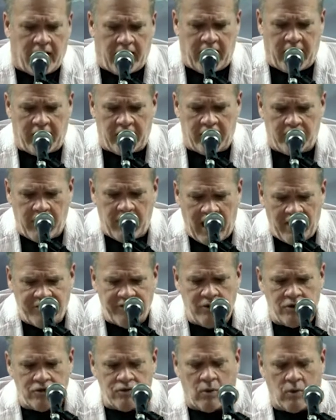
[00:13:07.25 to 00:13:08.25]
And in
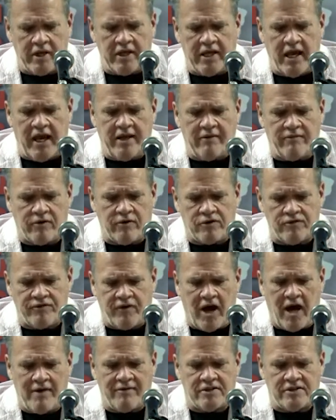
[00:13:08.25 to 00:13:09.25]
Matthew 28, verse
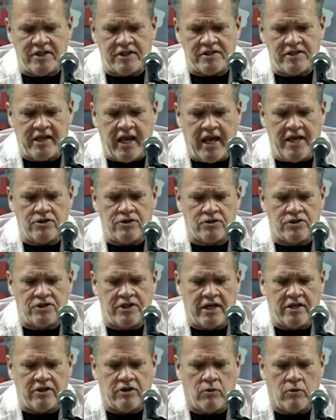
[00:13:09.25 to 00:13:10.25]
5, it says, the angel
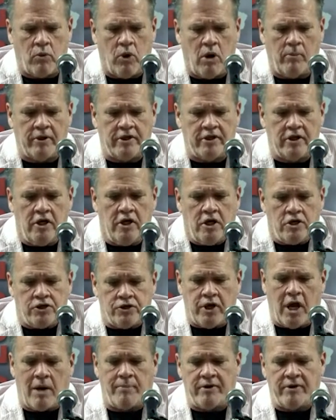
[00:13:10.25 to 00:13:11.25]
said to the woman,
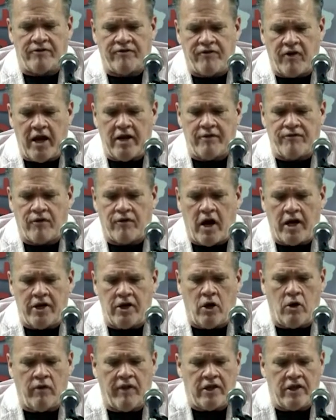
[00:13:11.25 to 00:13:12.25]
do not be afraid, for I
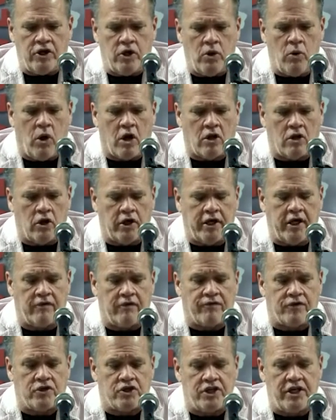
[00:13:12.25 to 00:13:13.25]
know that you are
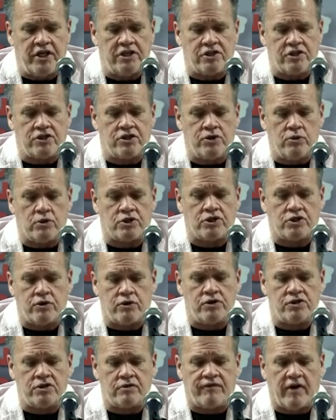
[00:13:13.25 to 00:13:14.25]
looking for Jesus who was
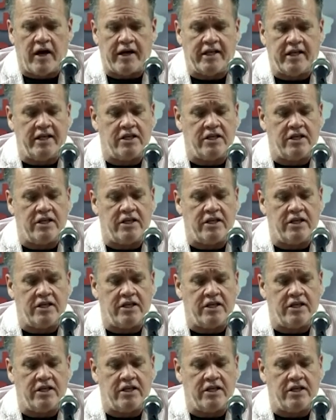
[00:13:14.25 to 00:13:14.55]
crucified.